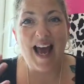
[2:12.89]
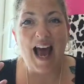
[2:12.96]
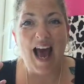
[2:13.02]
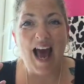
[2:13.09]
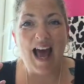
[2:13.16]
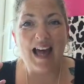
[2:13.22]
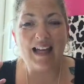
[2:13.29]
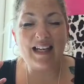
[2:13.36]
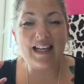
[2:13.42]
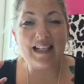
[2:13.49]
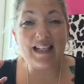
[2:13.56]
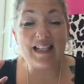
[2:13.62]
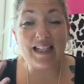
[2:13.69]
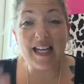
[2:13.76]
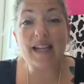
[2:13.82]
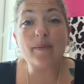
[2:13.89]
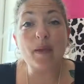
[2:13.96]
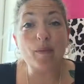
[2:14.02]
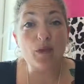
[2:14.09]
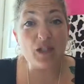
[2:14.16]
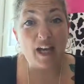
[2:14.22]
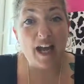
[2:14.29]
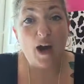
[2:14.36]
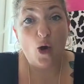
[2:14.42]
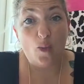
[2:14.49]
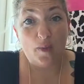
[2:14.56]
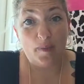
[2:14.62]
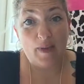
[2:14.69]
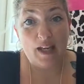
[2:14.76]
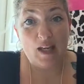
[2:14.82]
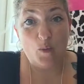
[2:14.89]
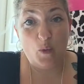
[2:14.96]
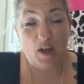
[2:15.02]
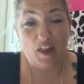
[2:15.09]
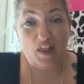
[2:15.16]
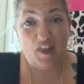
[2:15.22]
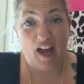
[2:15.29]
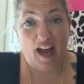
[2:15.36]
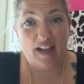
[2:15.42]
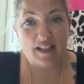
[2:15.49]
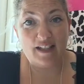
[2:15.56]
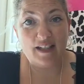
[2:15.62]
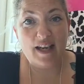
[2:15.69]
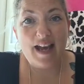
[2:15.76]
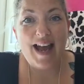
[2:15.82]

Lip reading: and getting people to help me with that.